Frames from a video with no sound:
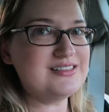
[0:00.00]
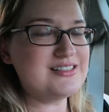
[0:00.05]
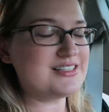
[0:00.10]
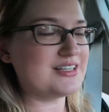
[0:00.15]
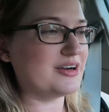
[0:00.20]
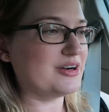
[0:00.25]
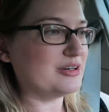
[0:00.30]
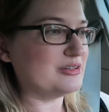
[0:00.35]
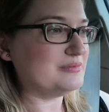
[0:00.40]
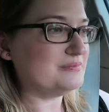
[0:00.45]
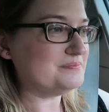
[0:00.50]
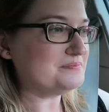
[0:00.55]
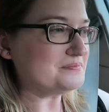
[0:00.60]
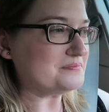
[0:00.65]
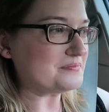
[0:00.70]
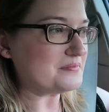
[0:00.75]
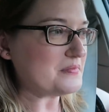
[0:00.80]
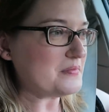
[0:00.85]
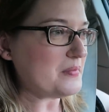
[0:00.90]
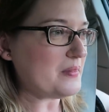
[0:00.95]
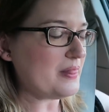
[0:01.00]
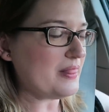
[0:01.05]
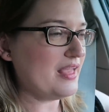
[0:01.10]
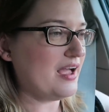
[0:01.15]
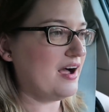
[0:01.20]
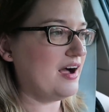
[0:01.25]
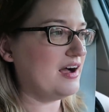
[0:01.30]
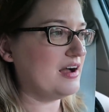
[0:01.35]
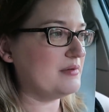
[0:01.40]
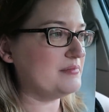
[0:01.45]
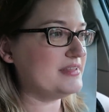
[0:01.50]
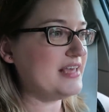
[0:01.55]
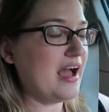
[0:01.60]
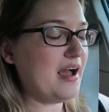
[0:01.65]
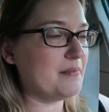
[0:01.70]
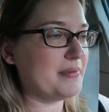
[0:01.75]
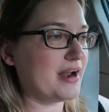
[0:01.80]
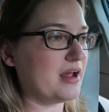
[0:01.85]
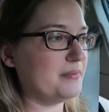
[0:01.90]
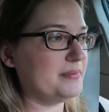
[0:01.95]
So um,
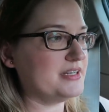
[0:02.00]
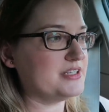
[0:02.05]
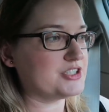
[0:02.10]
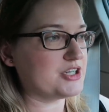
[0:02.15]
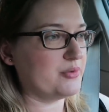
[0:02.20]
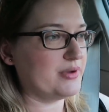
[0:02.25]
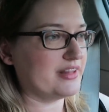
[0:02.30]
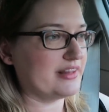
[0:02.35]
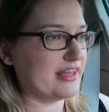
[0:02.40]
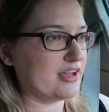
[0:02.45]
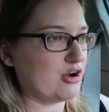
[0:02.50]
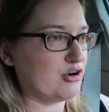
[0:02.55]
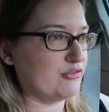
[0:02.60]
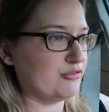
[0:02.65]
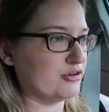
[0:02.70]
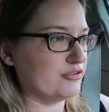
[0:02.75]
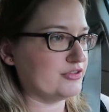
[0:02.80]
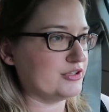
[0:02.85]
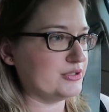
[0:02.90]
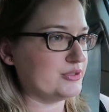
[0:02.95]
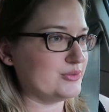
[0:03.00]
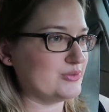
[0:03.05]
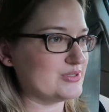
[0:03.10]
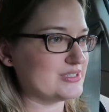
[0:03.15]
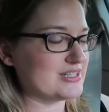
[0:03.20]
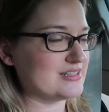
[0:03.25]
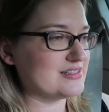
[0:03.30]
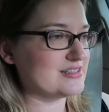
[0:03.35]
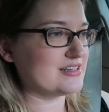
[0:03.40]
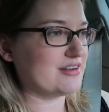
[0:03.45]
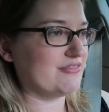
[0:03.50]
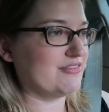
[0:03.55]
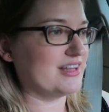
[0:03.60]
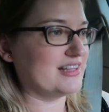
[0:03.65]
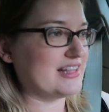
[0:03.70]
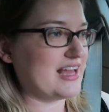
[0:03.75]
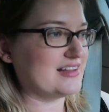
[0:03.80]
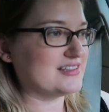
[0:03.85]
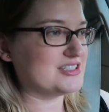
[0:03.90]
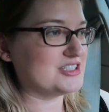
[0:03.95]
yeah, but I'll be showing like overviews and stuff
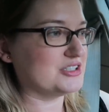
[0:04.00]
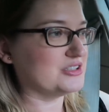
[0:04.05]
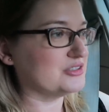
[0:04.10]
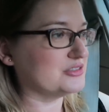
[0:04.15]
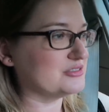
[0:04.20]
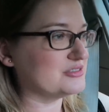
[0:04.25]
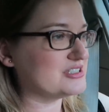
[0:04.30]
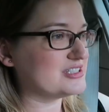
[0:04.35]
like that too.